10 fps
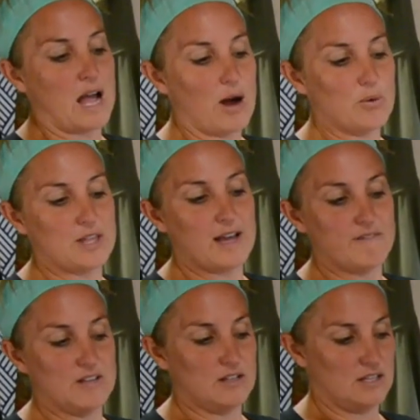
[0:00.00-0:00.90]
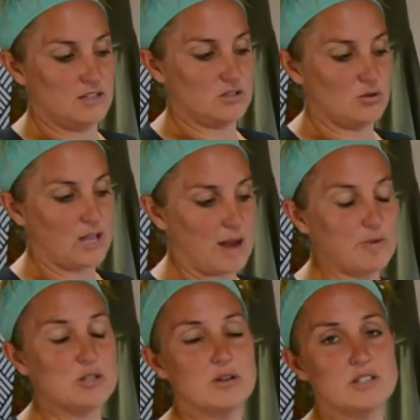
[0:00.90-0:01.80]
now with having these two
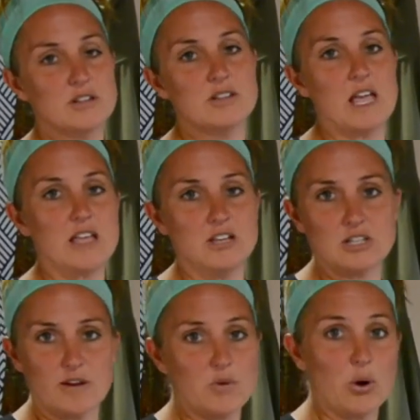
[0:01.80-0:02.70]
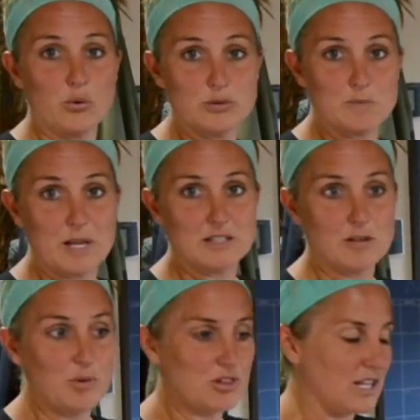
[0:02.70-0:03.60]
cabinet doors here, they each have their own space to put